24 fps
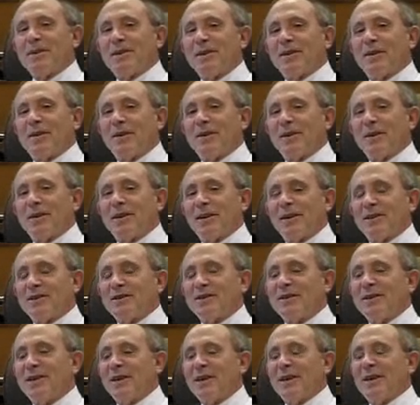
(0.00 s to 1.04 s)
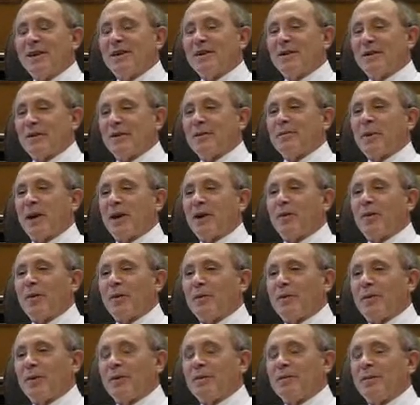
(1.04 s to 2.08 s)
in the courthouse, or in my
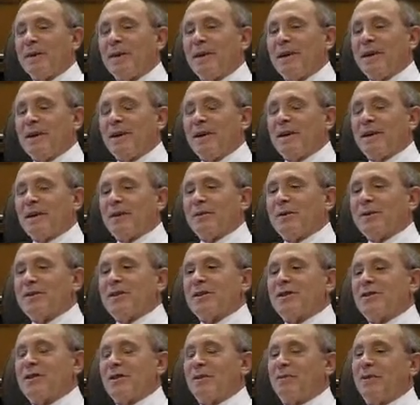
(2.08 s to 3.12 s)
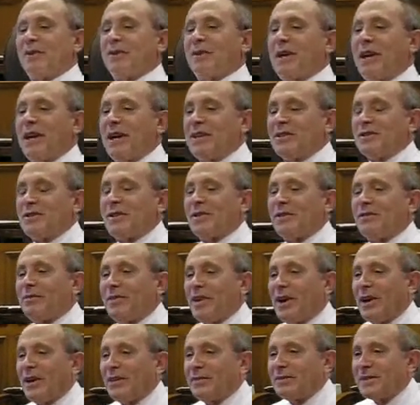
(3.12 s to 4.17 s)
courtroom. It was a civil case that
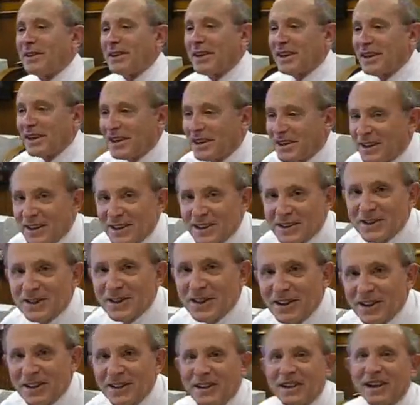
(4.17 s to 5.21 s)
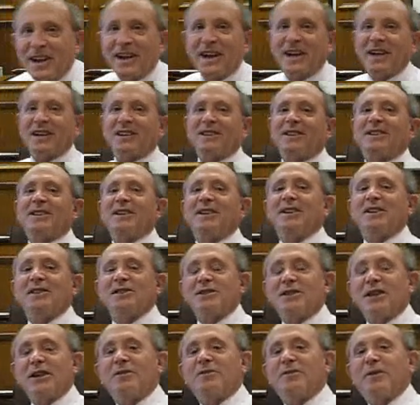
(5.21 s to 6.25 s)
involved a incident at
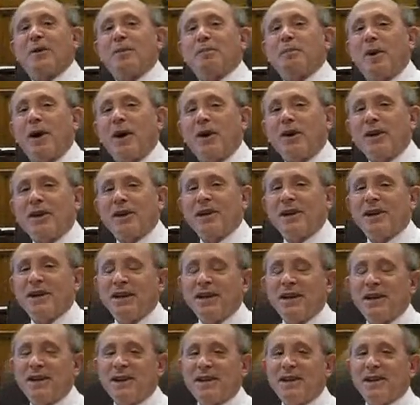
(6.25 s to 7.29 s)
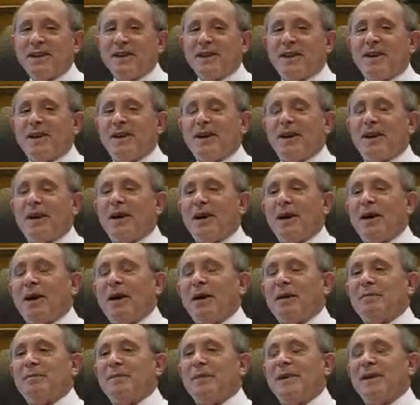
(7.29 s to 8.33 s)
State Fair Park.
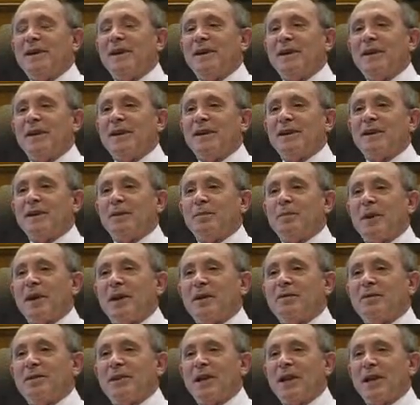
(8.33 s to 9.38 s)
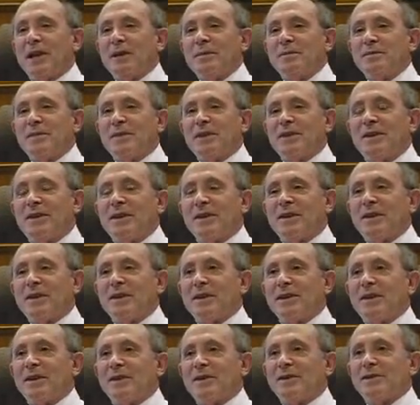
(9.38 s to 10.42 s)
The plaintiff claimed
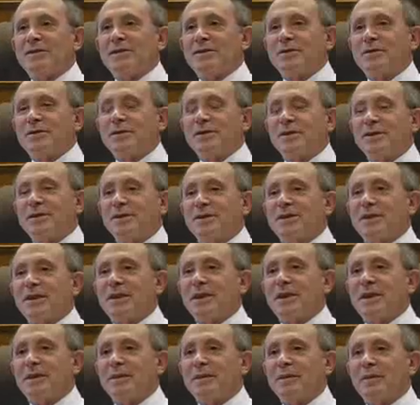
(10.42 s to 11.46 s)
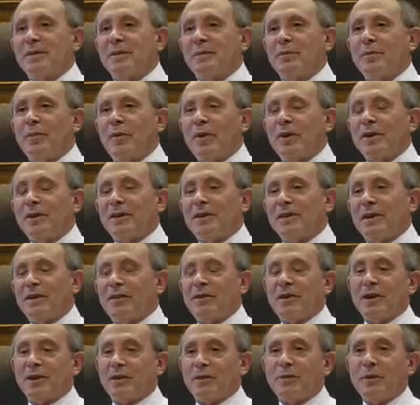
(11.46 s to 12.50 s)
she was bought, I
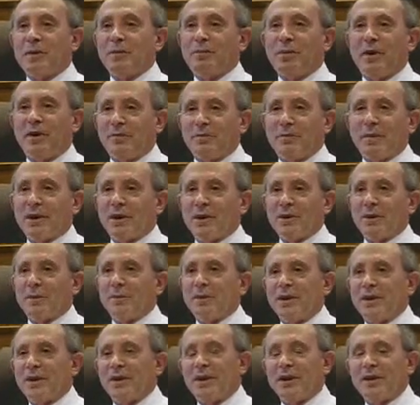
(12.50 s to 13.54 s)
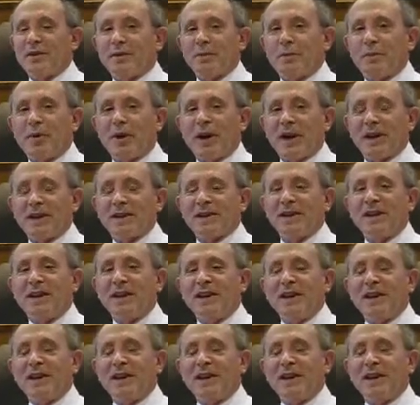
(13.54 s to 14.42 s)
thought a cream puff, but it could have been another product.